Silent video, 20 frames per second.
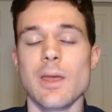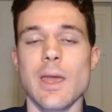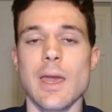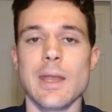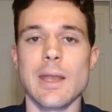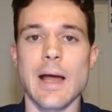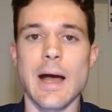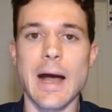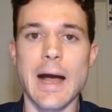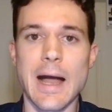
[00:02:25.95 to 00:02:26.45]

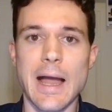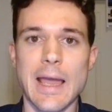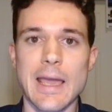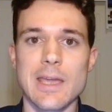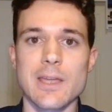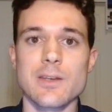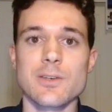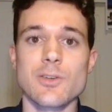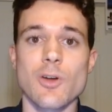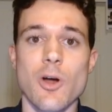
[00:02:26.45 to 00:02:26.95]
and
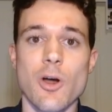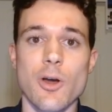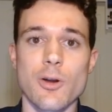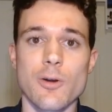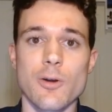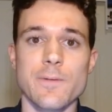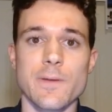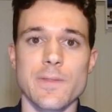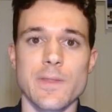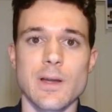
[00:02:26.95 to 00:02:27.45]
I to auto
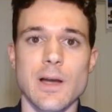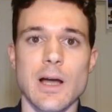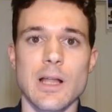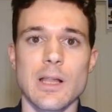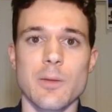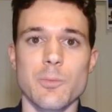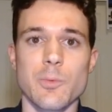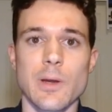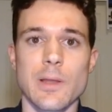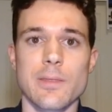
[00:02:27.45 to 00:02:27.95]
fit the
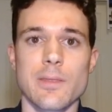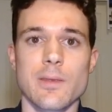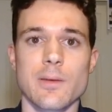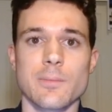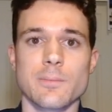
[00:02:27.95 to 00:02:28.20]
column width.